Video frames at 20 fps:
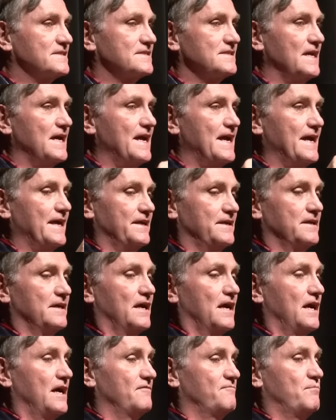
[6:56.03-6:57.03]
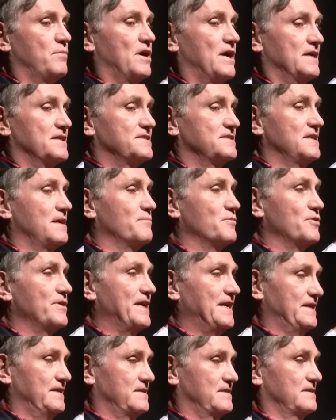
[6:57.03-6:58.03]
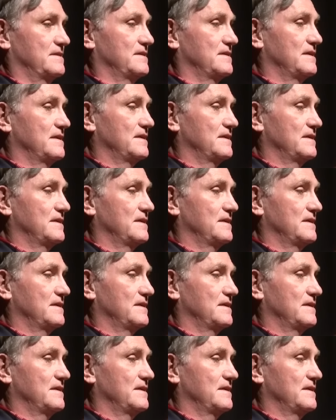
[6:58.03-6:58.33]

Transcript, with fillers: side of box number eight